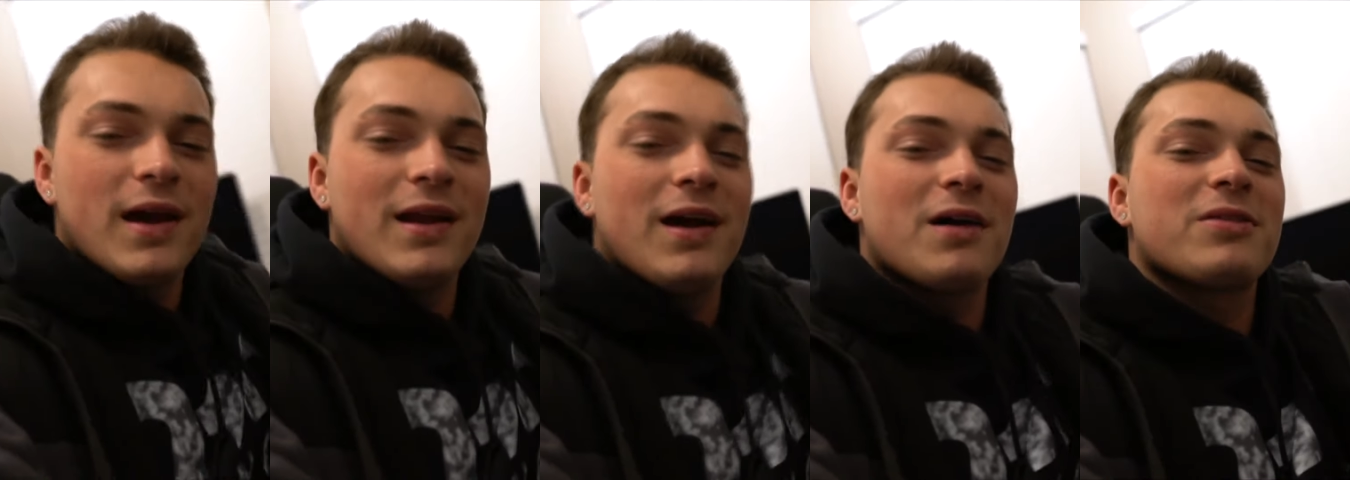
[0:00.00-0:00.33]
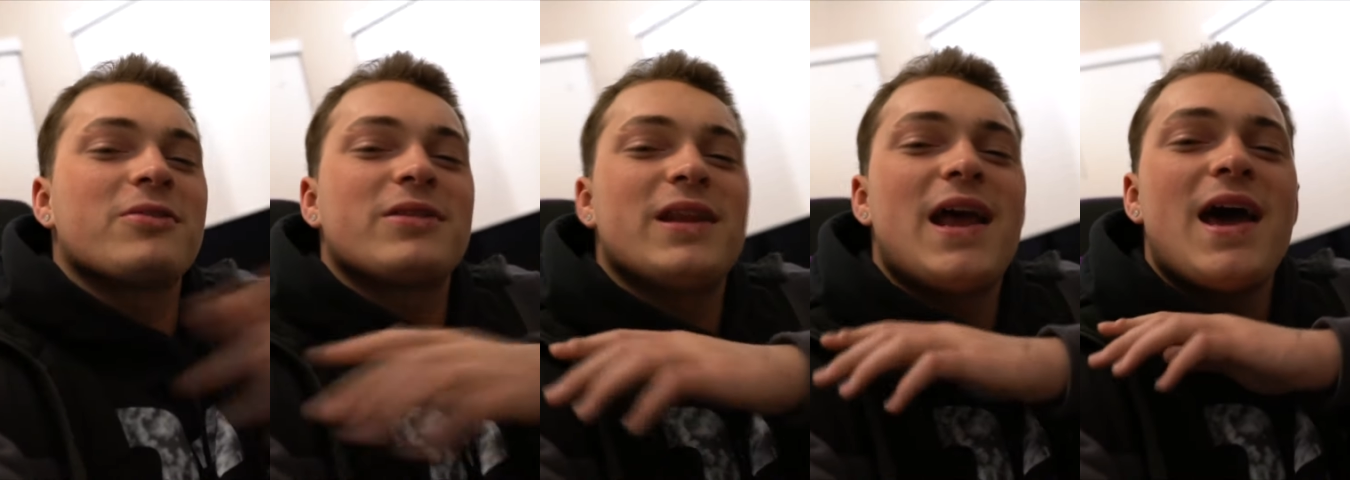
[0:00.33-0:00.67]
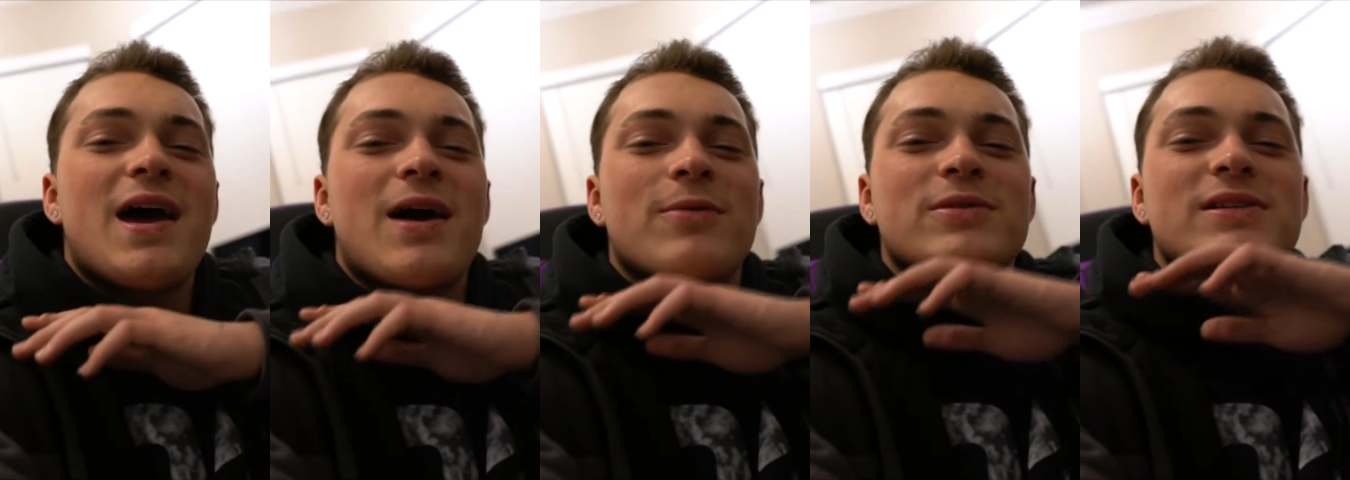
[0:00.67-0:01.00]
And other than
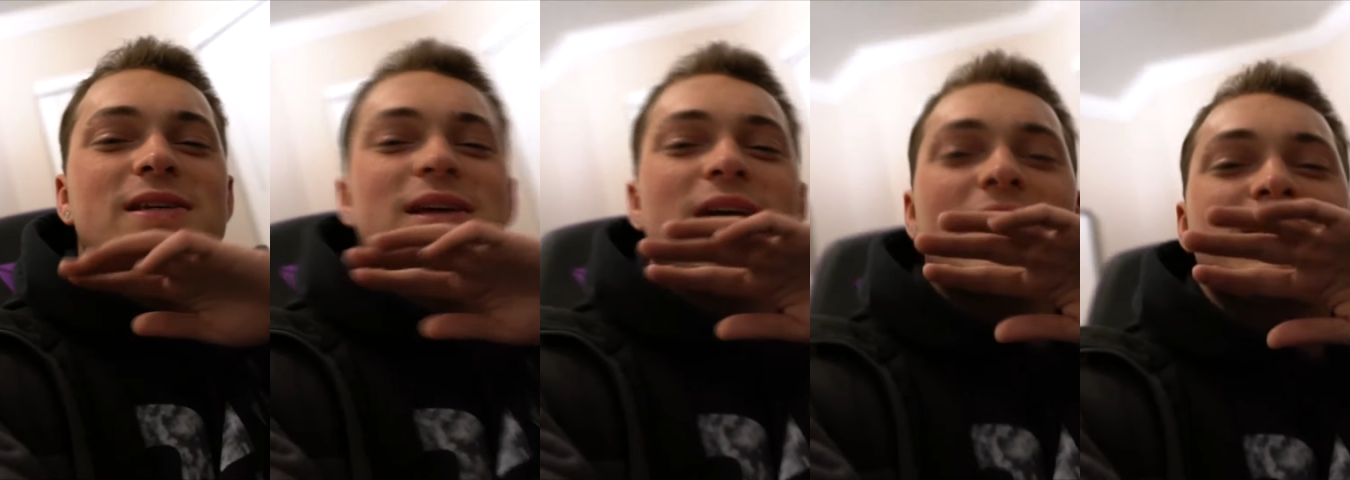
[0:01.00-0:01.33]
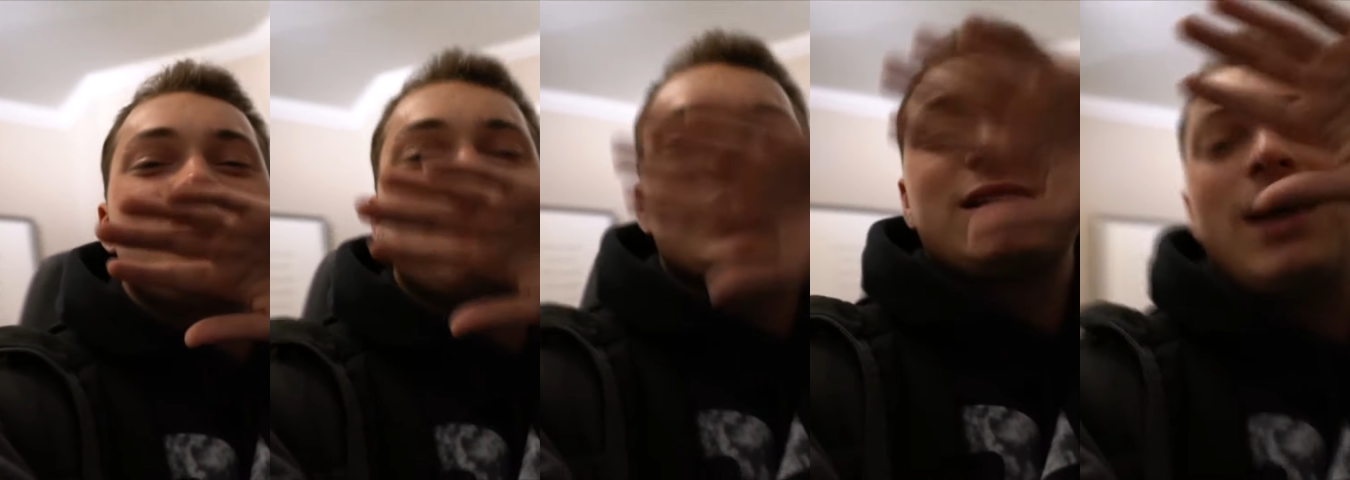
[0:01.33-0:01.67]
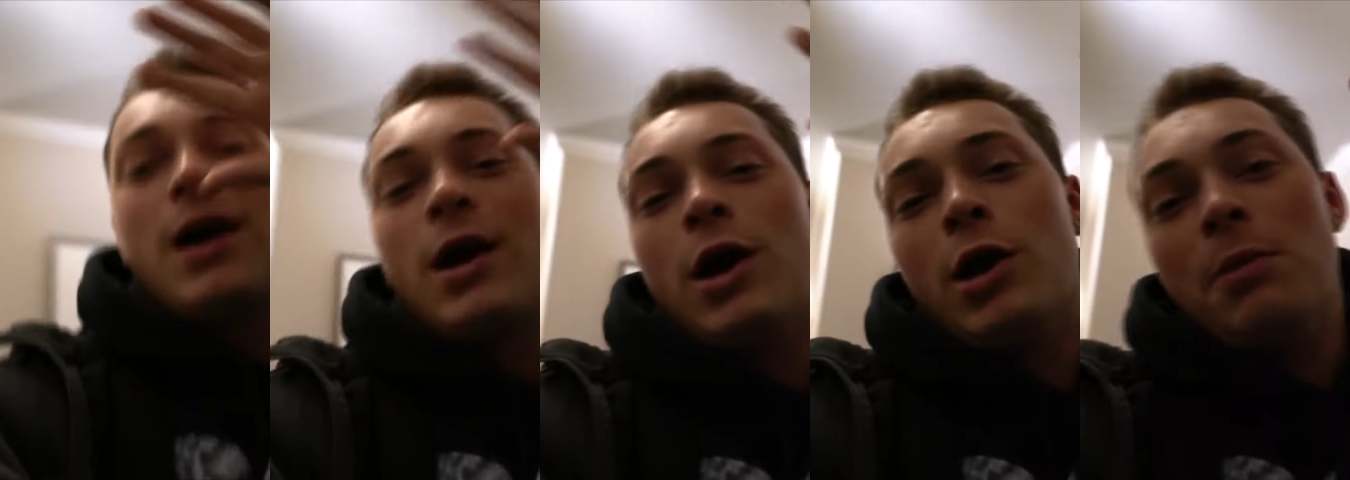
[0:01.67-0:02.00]
that, I will see you guys next
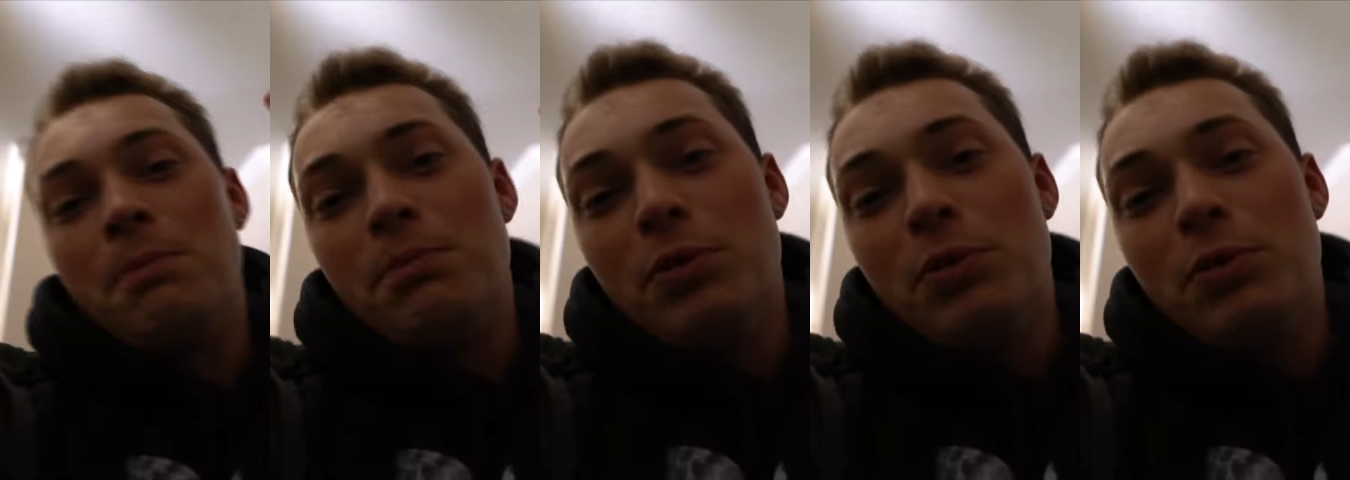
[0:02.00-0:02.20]
time.